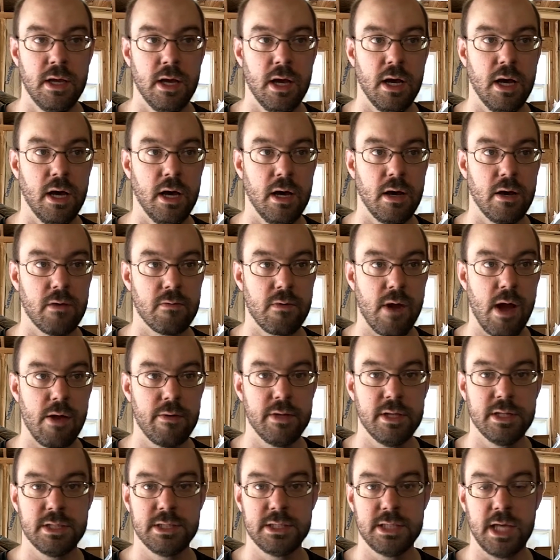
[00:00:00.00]
around
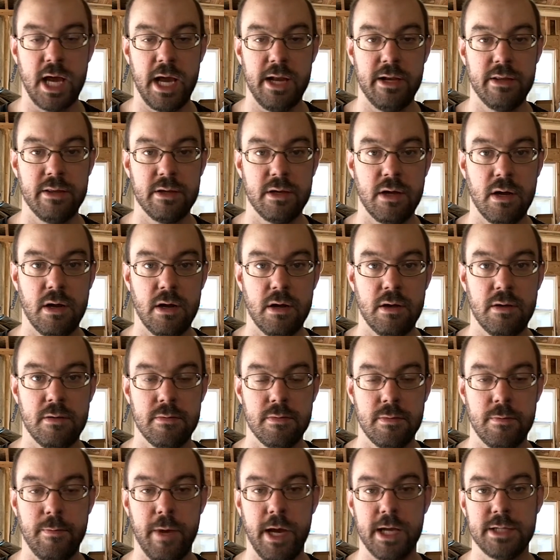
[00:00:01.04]
the side of the car,
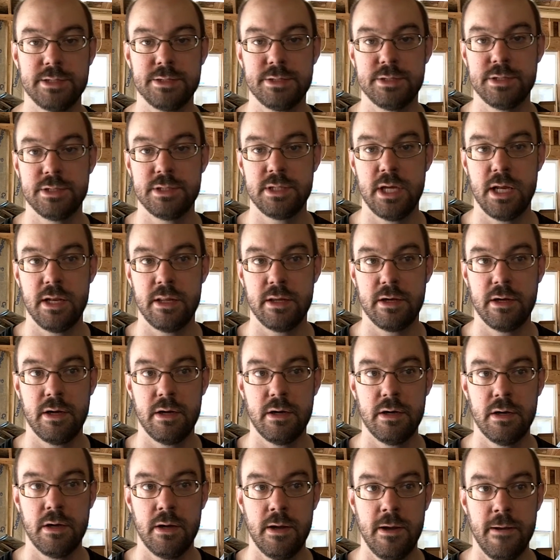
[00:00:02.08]
passenger side of the car.